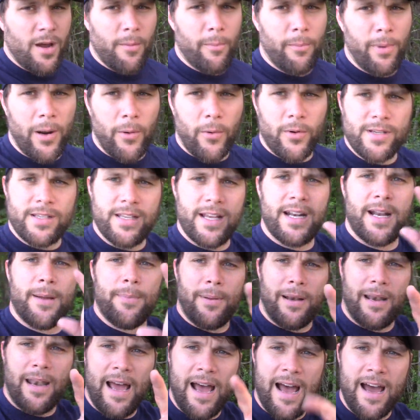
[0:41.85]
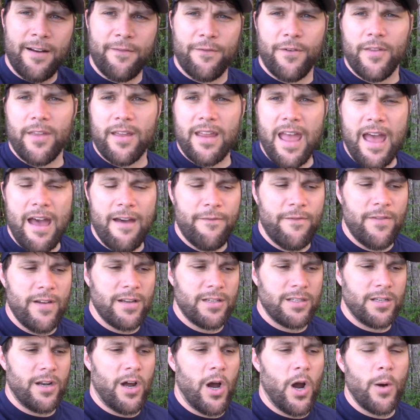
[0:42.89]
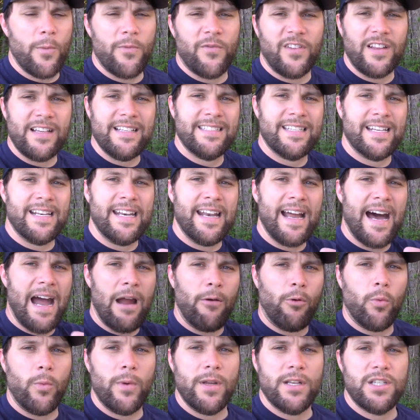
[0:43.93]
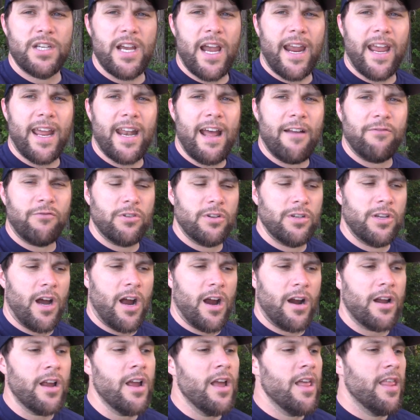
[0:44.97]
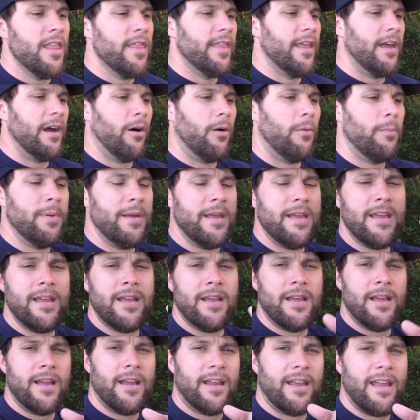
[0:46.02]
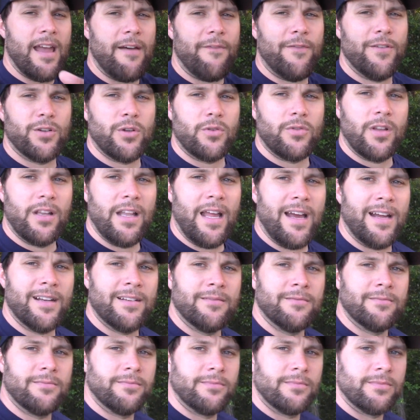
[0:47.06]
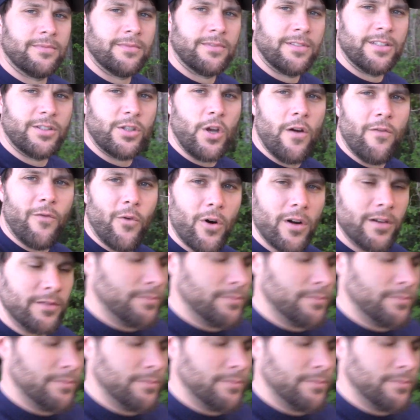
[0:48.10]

But we're setting up a line for the catfish and hopefully tonight when we check it after dark, there'll be catfish on the line. Let's go for